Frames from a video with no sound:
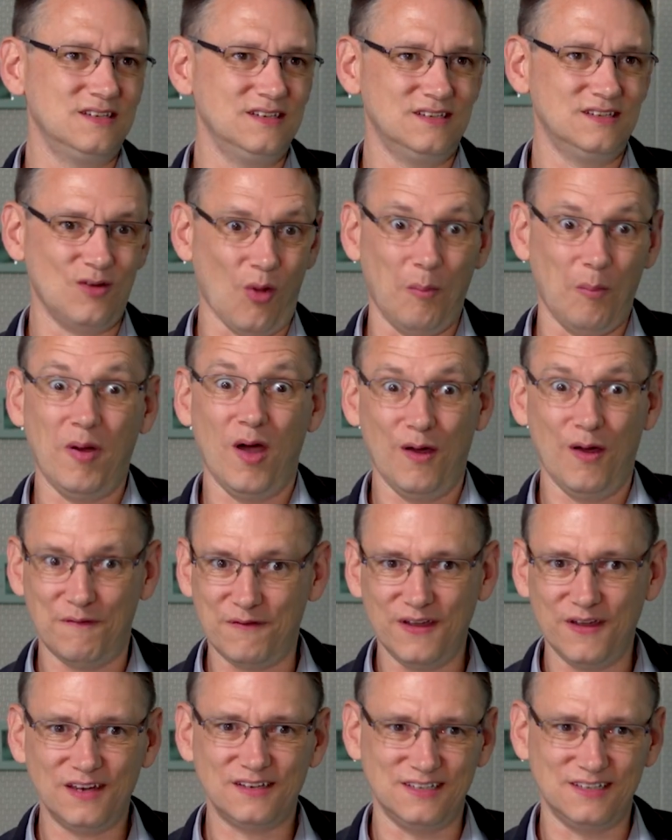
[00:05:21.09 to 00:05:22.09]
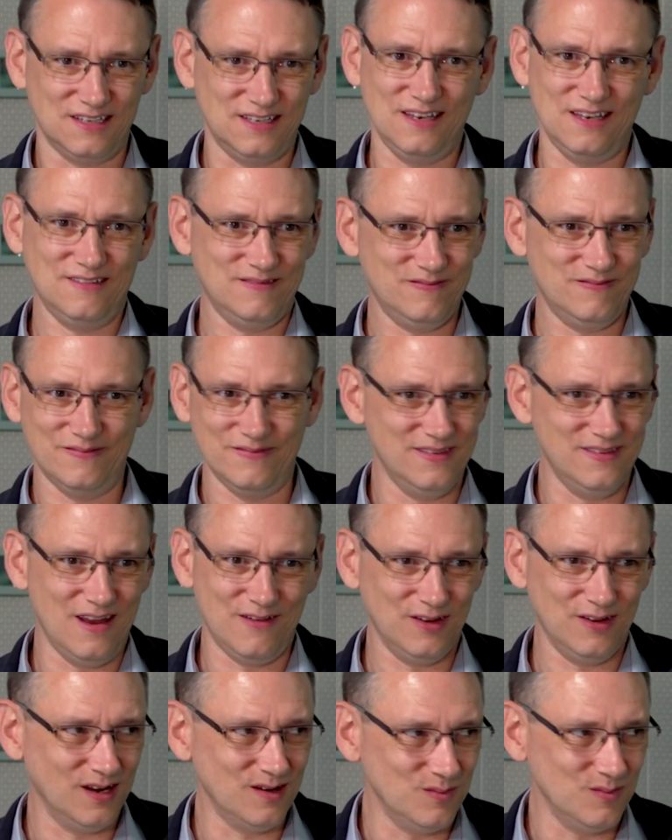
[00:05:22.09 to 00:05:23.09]
It's not perfect. It's
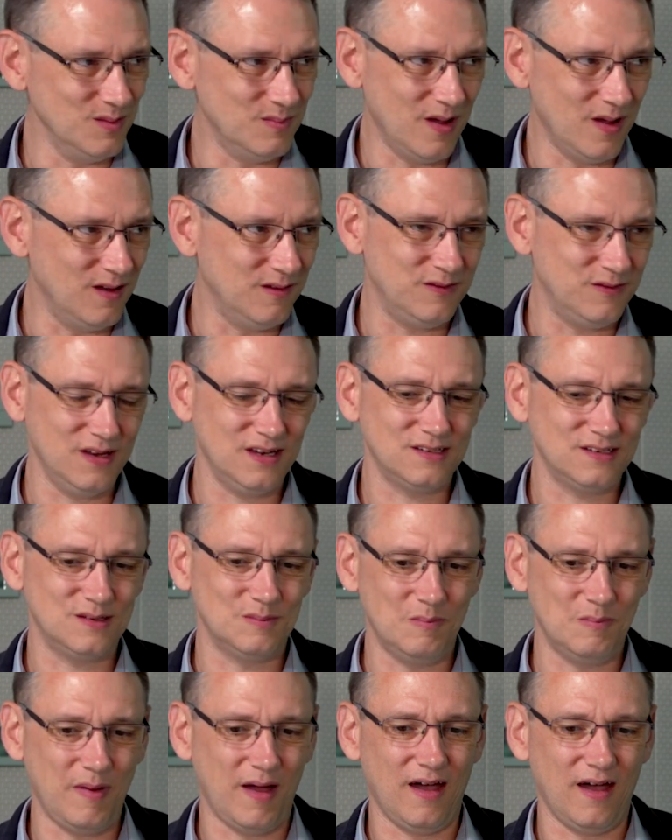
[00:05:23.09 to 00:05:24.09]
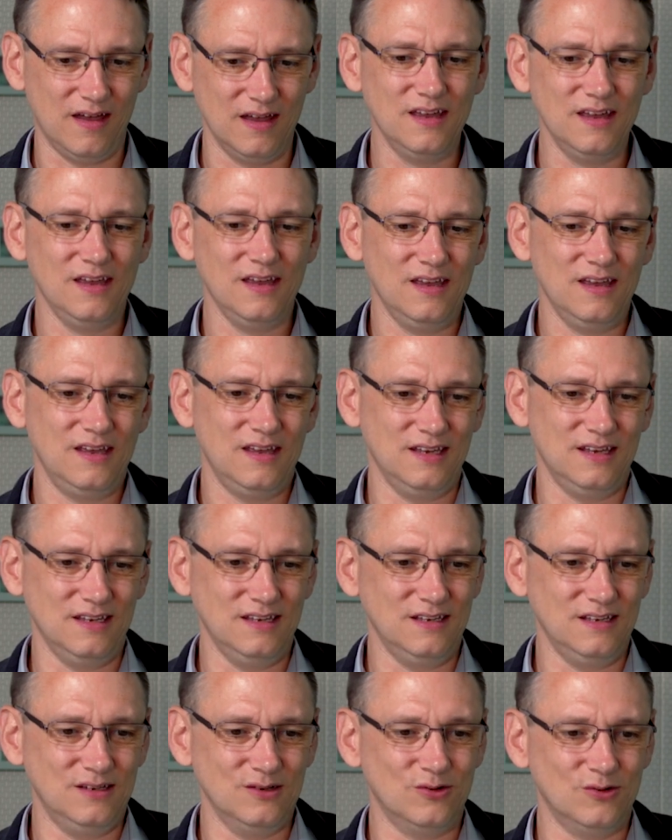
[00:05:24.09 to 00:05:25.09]
never going to be perfect, but
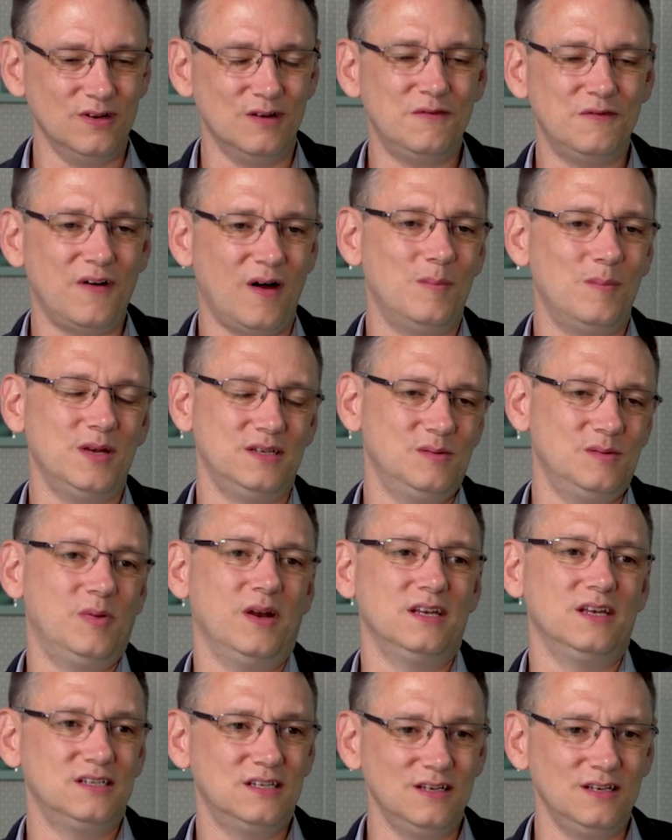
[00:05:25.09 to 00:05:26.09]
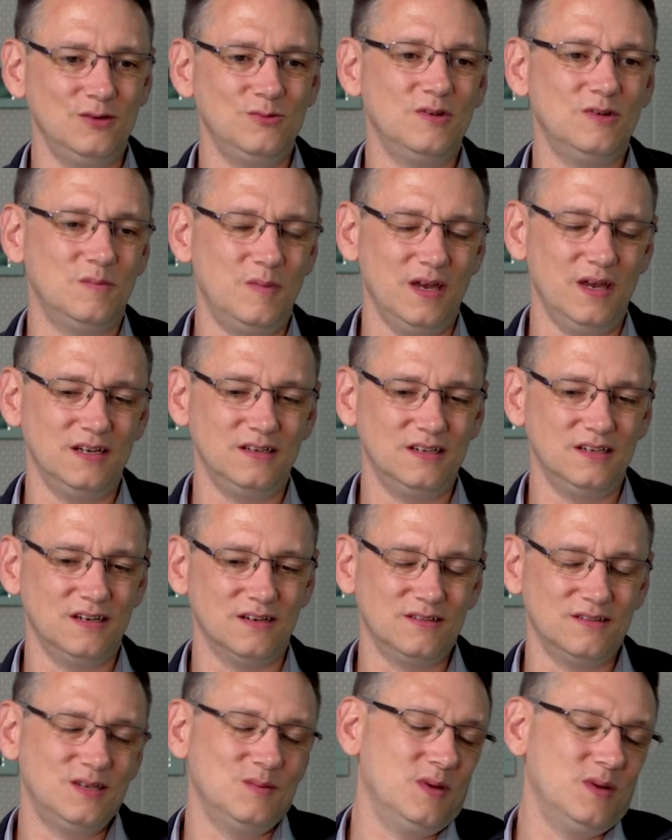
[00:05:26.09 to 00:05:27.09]
you're in a far better place than you would have
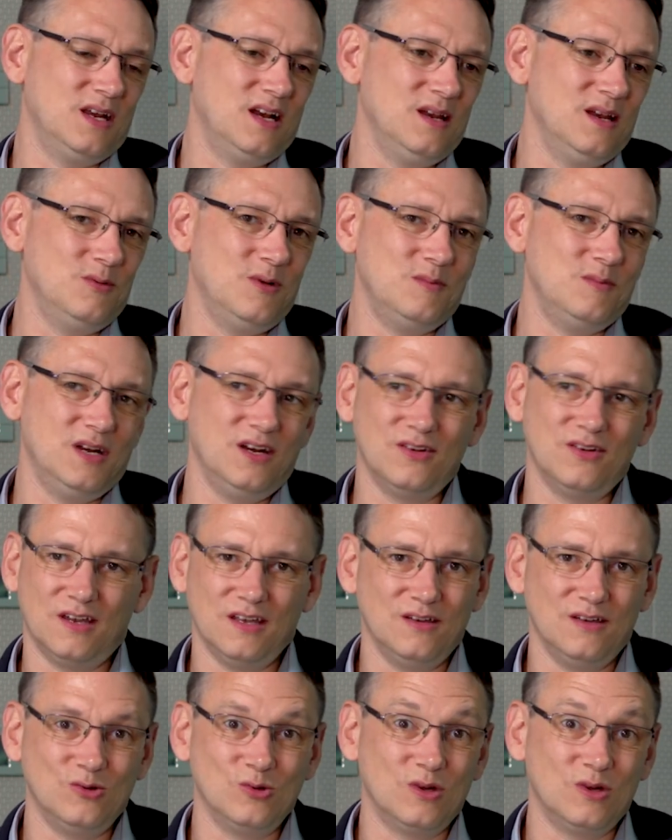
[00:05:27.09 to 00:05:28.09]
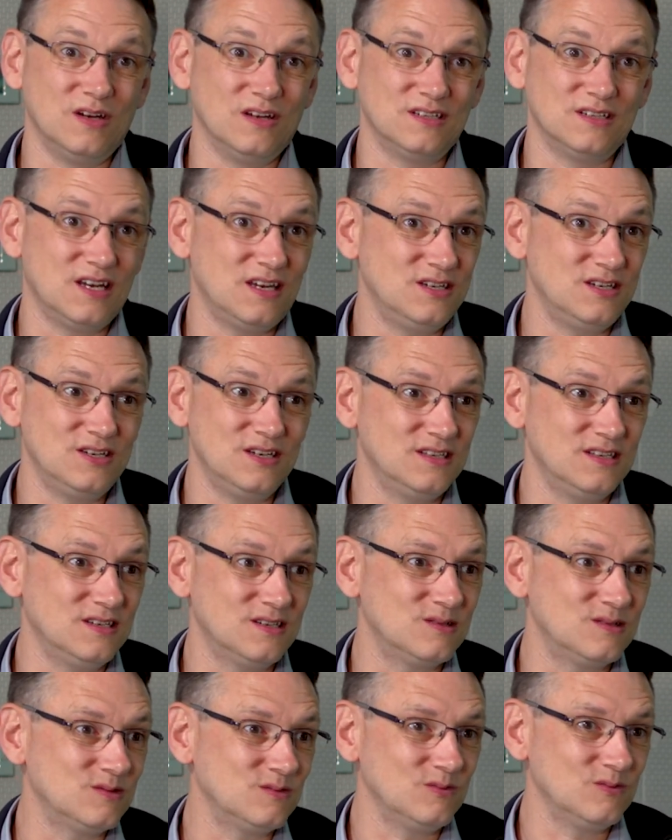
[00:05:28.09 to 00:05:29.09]
been. Typically when we look at
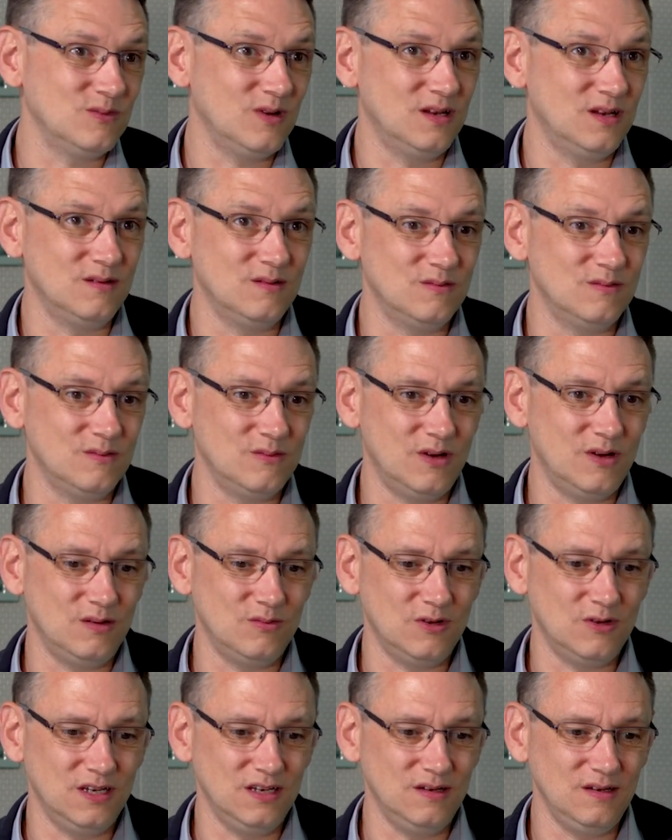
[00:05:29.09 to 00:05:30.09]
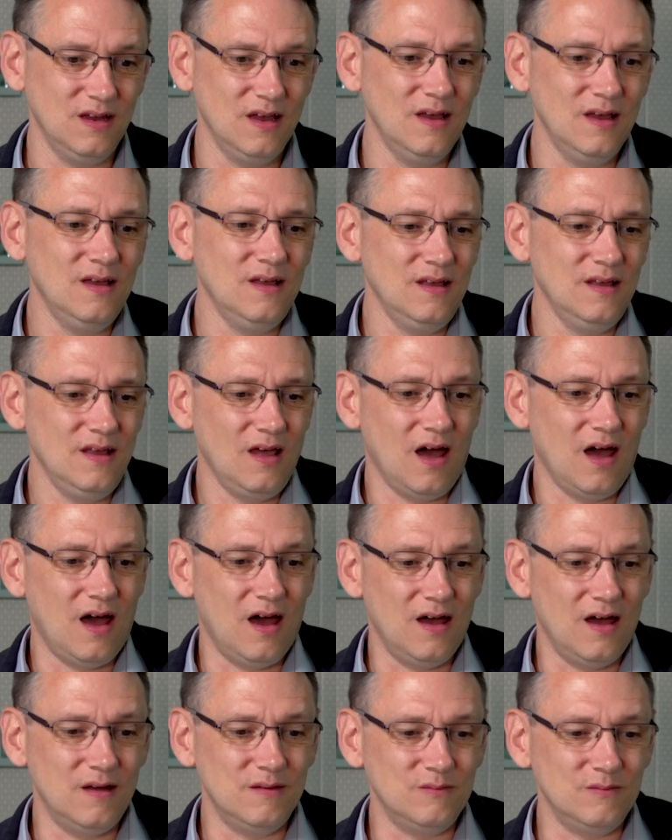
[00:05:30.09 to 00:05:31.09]
organizations, when we
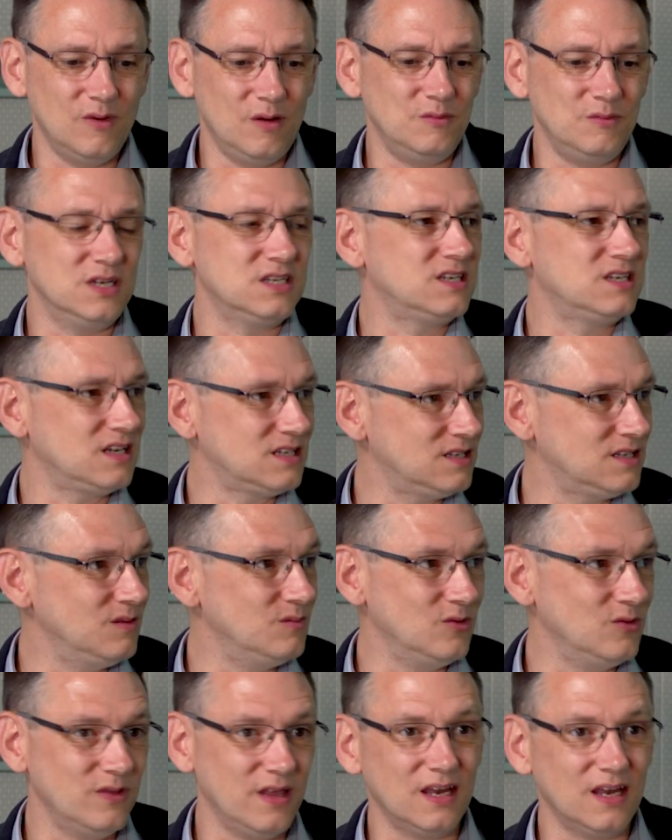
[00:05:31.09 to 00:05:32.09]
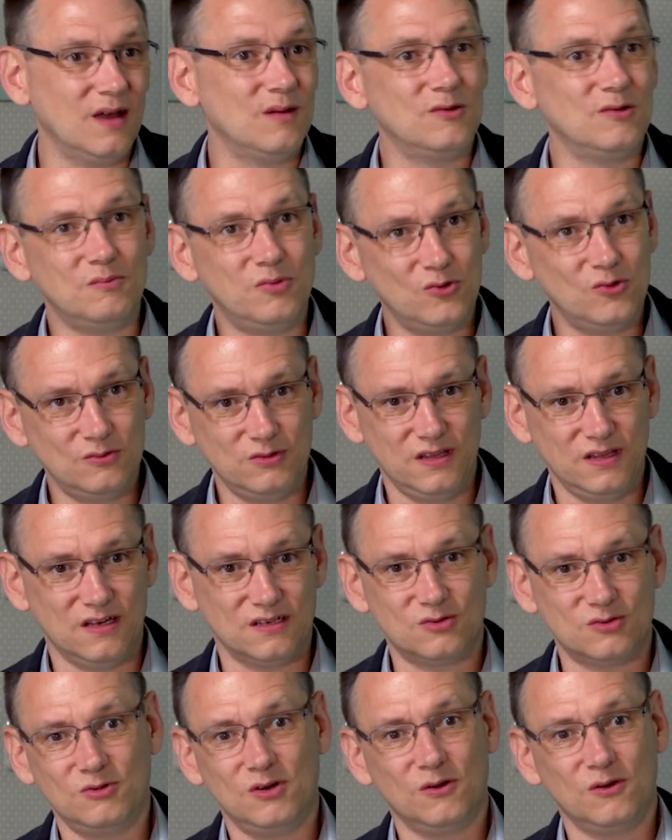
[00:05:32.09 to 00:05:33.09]
assess them or they come on board with
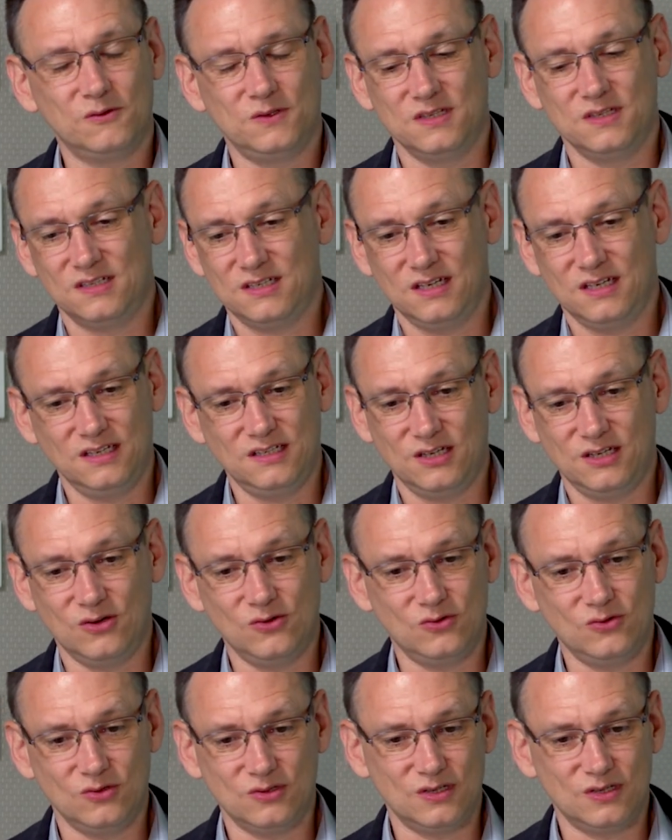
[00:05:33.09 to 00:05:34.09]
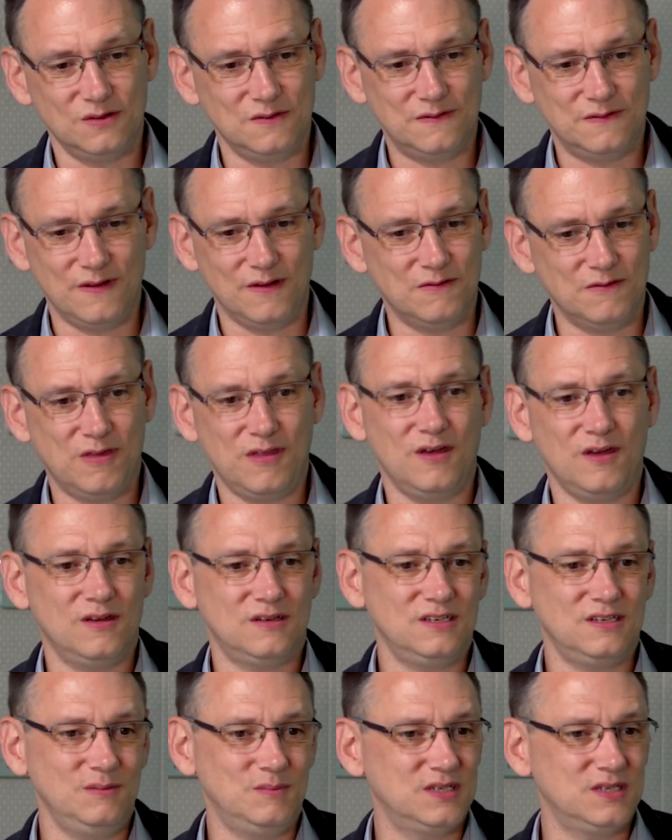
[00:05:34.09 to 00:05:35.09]
us, we're often seeing scores of
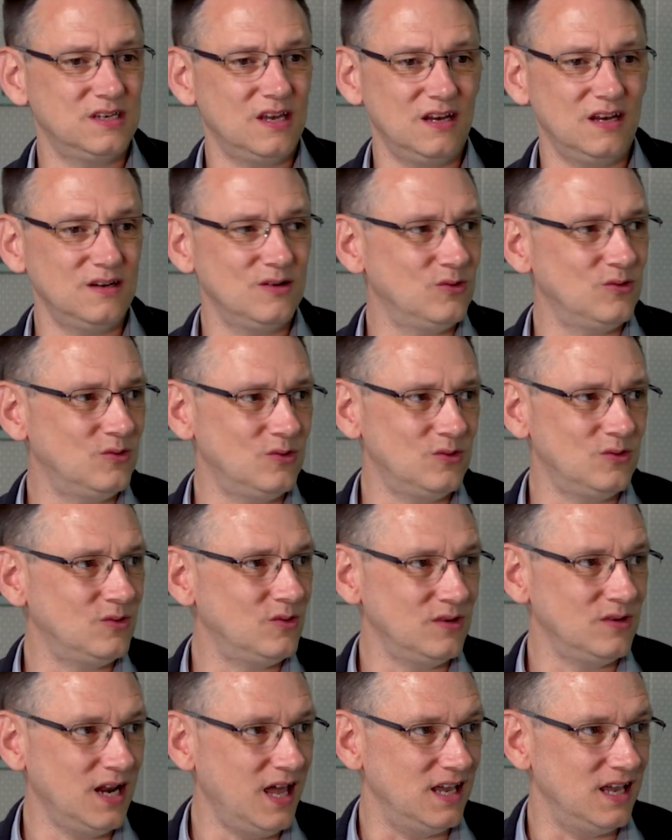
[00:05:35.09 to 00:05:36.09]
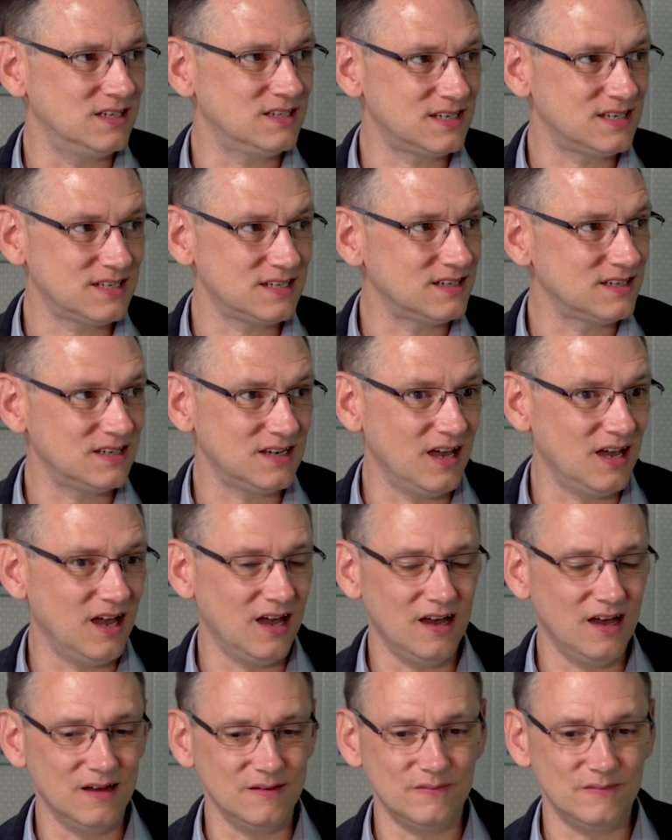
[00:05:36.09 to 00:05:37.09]
30% or less.
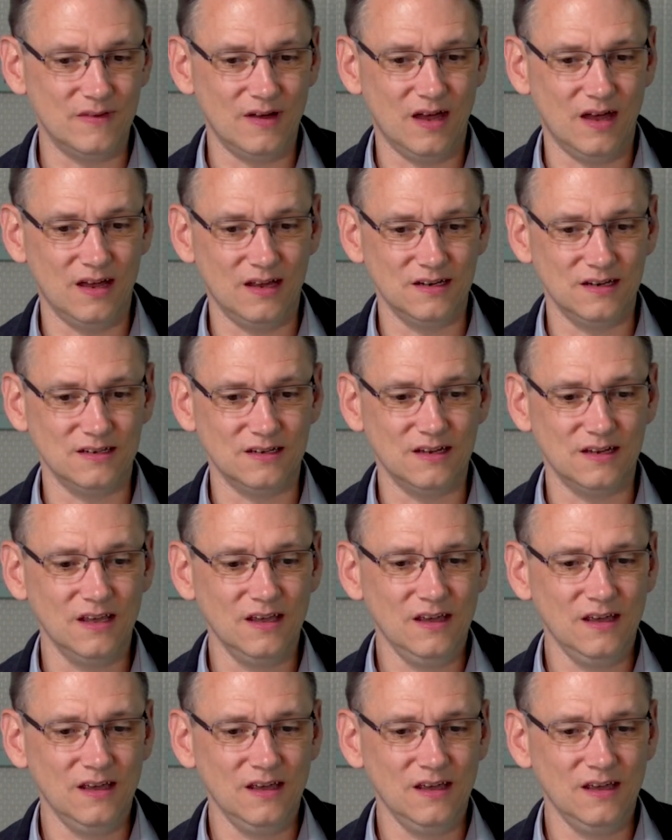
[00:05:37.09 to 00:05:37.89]
Yeah. And